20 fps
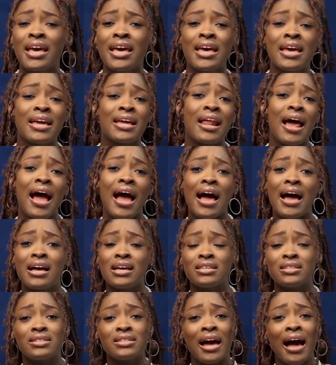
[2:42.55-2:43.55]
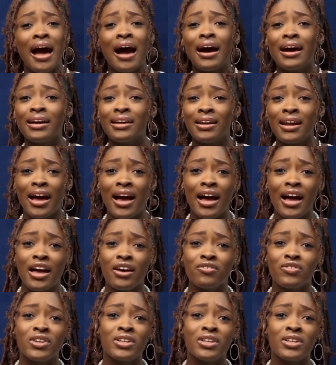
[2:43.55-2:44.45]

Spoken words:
it has High Life,